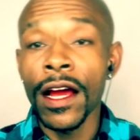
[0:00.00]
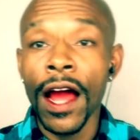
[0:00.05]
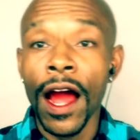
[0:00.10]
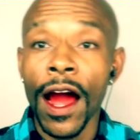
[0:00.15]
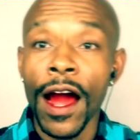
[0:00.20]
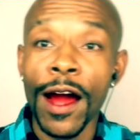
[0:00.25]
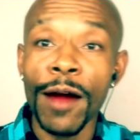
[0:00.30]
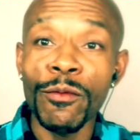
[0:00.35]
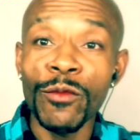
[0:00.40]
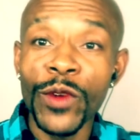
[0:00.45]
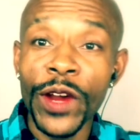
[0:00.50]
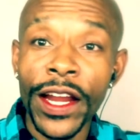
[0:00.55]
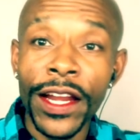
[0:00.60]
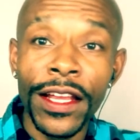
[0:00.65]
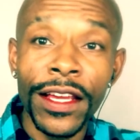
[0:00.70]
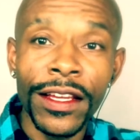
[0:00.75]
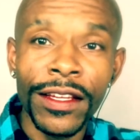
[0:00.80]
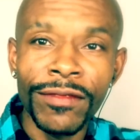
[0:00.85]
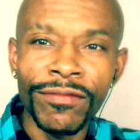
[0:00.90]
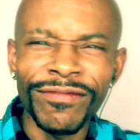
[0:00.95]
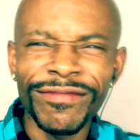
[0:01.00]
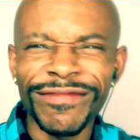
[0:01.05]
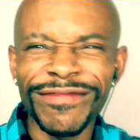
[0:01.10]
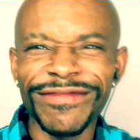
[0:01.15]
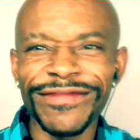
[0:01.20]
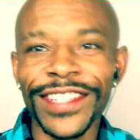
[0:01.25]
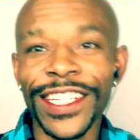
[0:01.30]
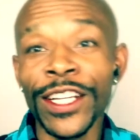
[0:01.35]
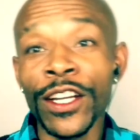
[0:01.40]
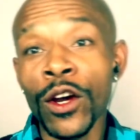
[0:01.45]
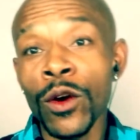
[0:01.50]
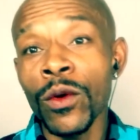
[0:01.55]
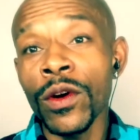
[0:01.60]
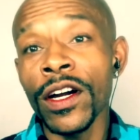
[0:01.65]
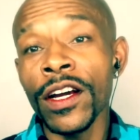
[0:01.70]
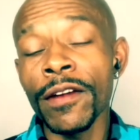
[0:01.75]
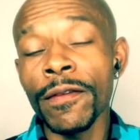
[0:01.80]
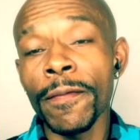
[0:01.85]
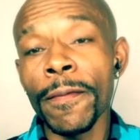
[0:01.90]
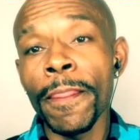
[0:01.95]
I'm ready. And you know
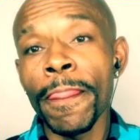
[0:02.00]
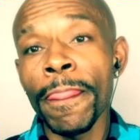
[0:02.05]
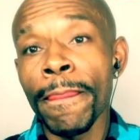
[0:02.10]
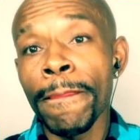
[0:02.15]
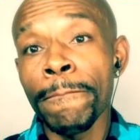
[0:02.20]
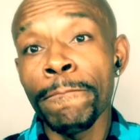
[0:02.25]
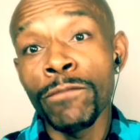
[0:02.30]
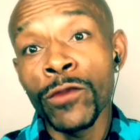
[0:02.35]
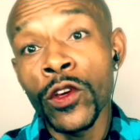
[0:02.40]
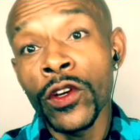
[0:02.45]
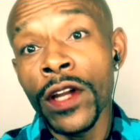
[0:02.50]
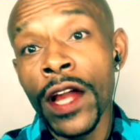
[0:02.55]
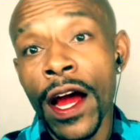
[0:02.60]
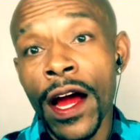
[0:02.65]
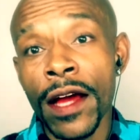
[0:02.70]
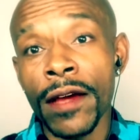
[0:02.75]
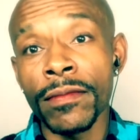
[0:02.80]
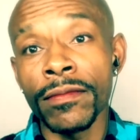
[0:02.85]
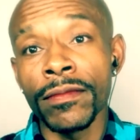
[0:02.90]
what? You're not.